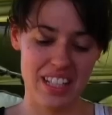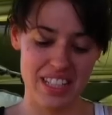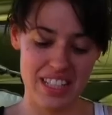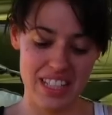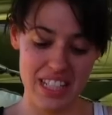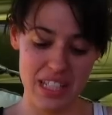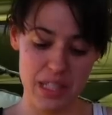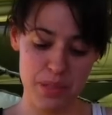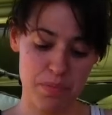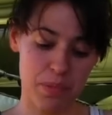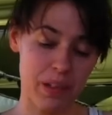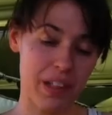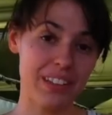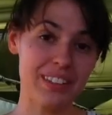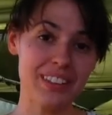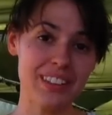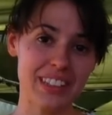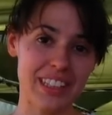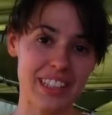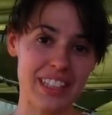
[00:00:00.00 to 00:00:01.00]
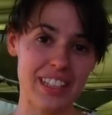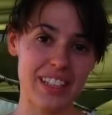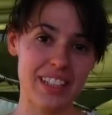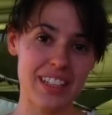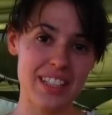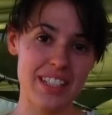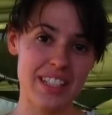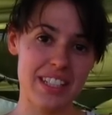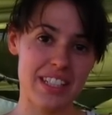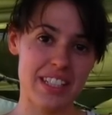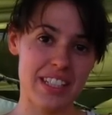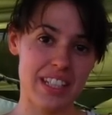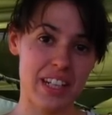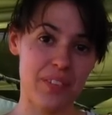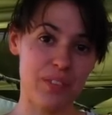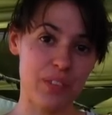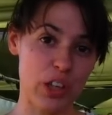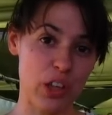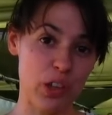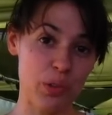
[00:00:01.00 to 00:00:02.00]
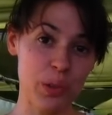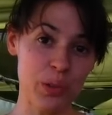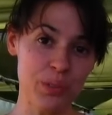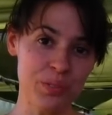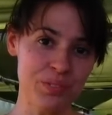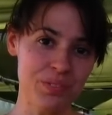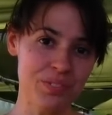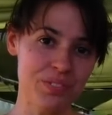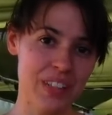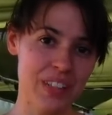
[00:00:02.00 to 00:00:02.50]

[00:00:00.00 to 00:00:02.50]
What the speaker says: This plant is Epilobium,